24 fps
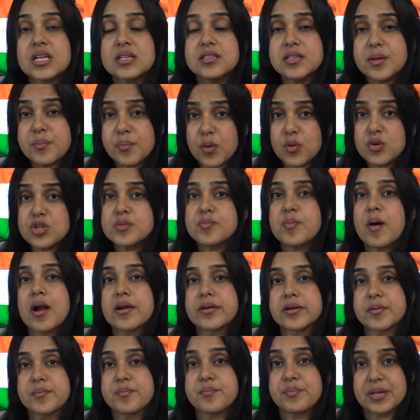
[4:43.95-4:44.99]
The
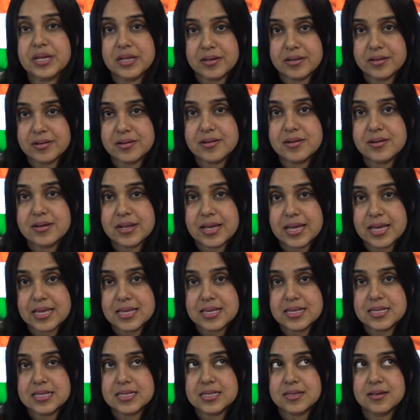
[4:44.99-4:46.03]
postpartum period
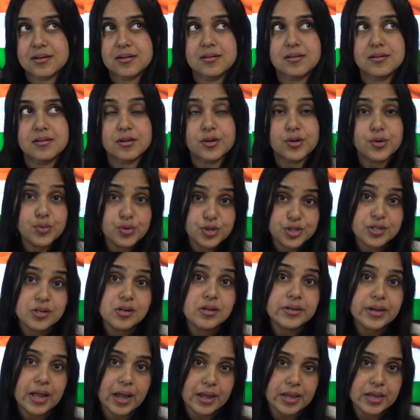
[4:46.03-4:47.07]
is a
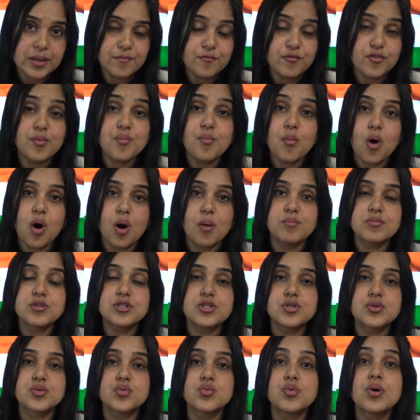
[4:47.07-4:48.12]
crucial time for moms
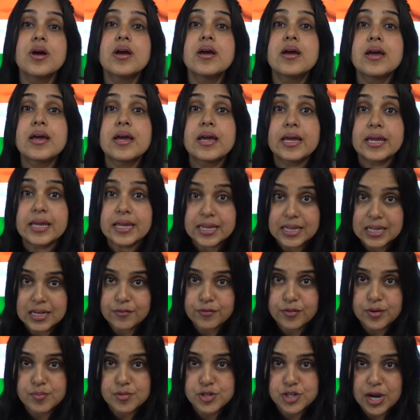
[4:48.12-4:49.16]
to heal
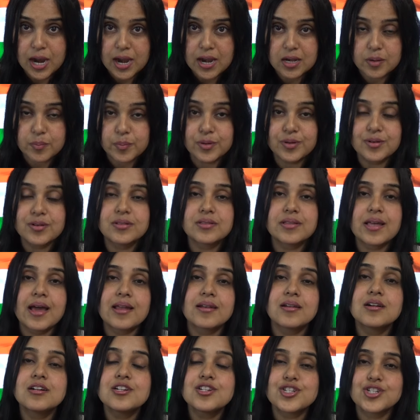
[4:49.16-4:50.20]
from childbirth
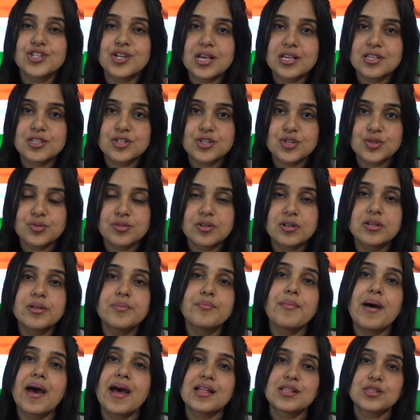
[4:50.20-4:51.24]
and adjust to the
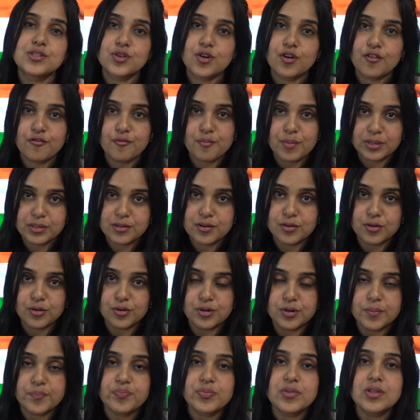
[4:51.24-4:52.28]
demands of
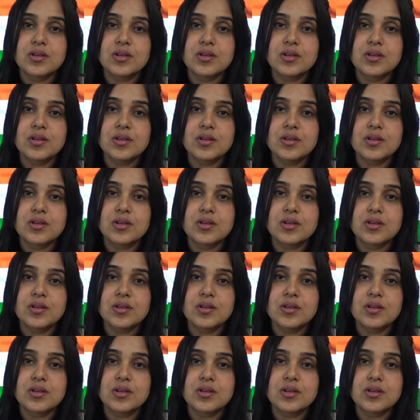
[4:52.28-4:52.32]
motherhood.